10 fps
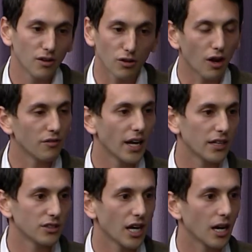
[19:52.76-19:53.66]
Loved
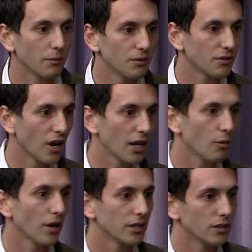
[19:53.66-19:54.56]
that job, thought I
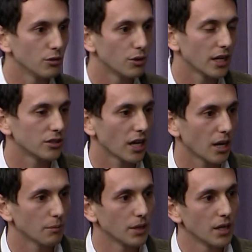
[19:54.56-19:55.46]
wanted to do that
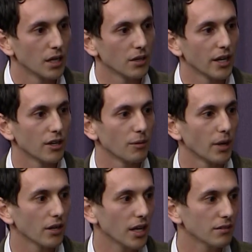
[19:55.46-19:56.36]
job later in
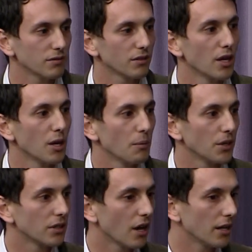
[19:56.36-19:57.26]
my life,
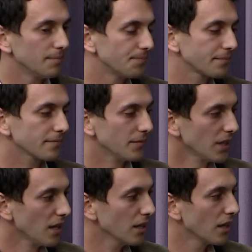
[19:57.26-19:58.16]
but thought
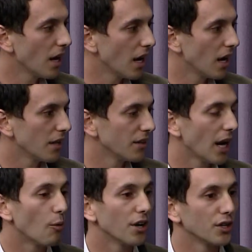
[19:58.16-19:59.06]
uh, that
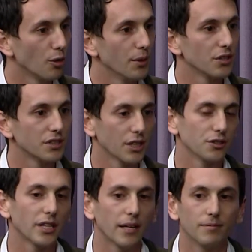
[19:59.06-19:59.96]
I wanted to go build a skill
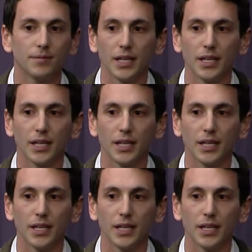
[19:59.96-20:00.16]
set.